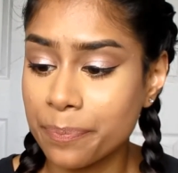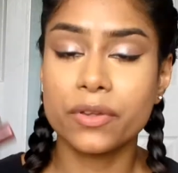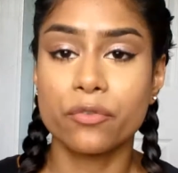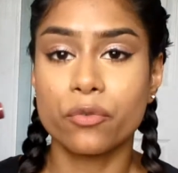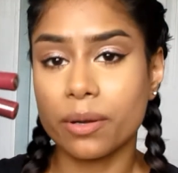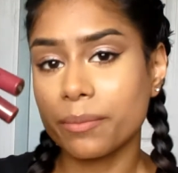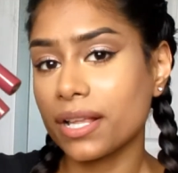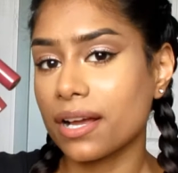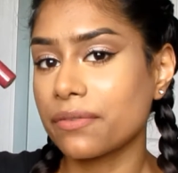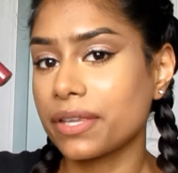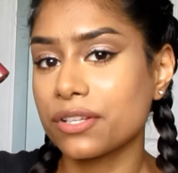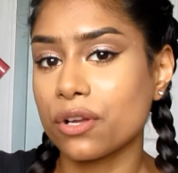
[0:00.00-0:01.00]
The formula
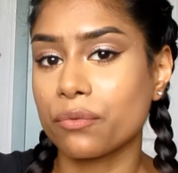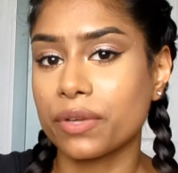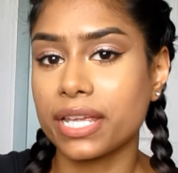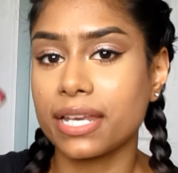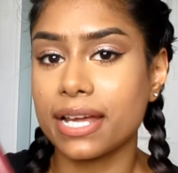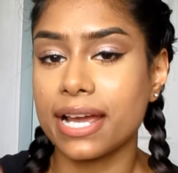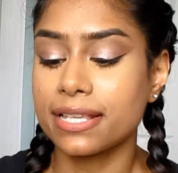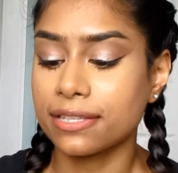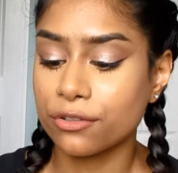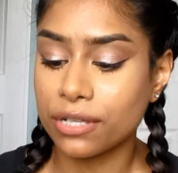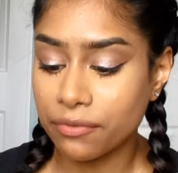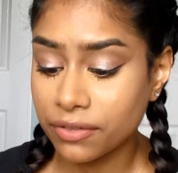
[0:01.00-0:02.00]
of these are really nice.
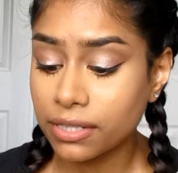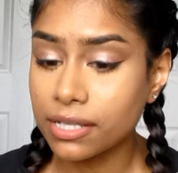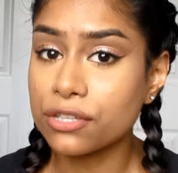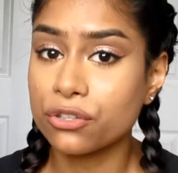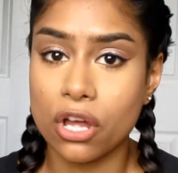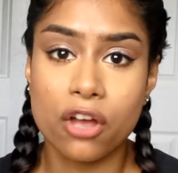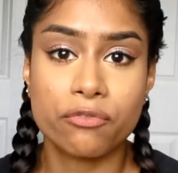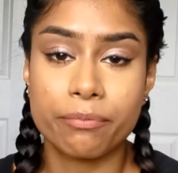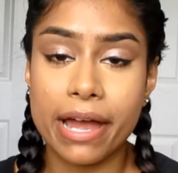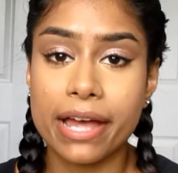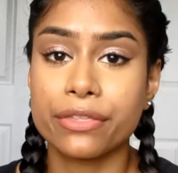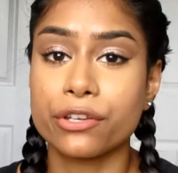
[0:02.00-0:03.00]
They're definitely soft
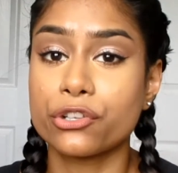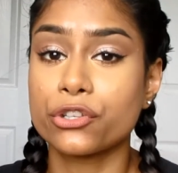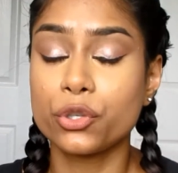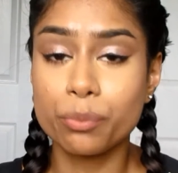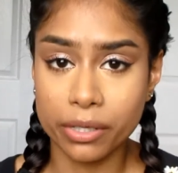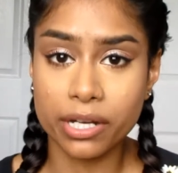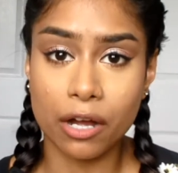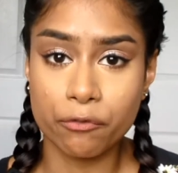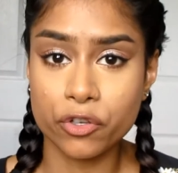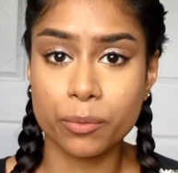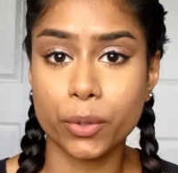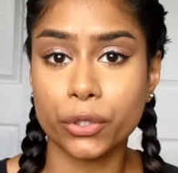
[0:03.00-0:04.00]
matte. They're super
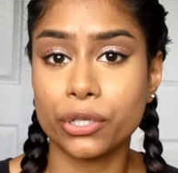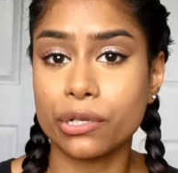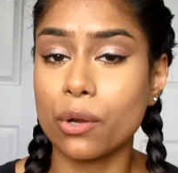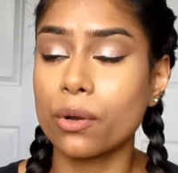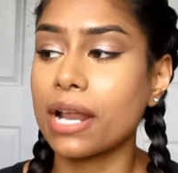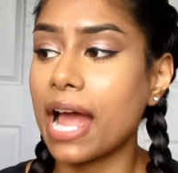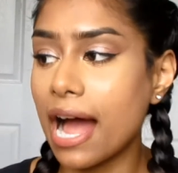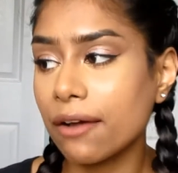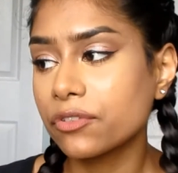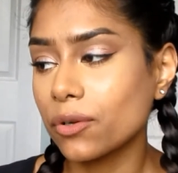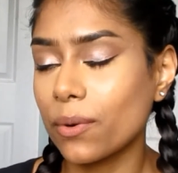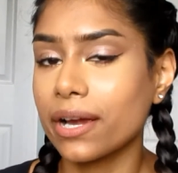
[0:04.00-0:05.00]
comfortable. You don't
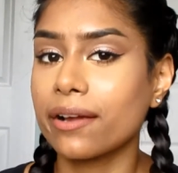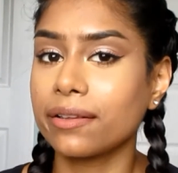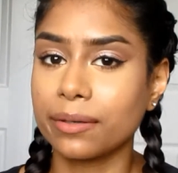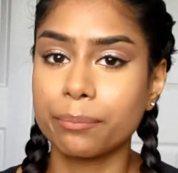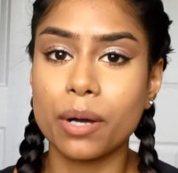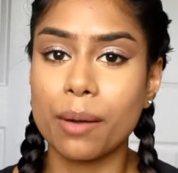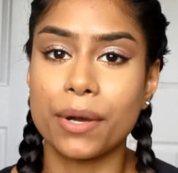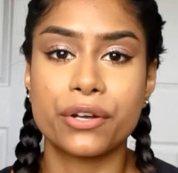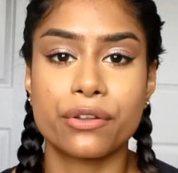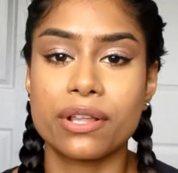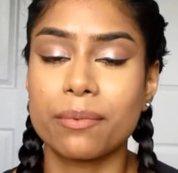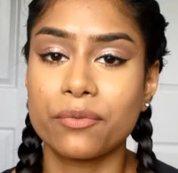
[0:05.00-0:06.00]
have to wear a lip balm
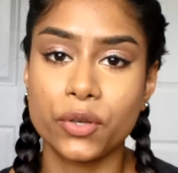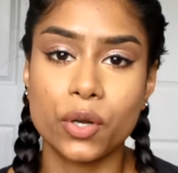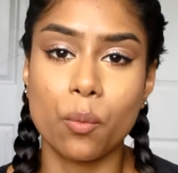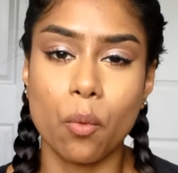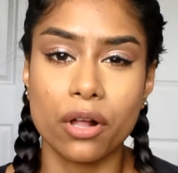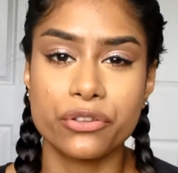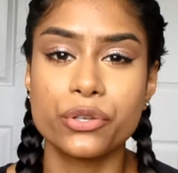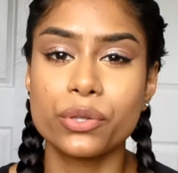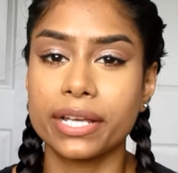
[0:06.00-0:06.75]
under them if you don't want to.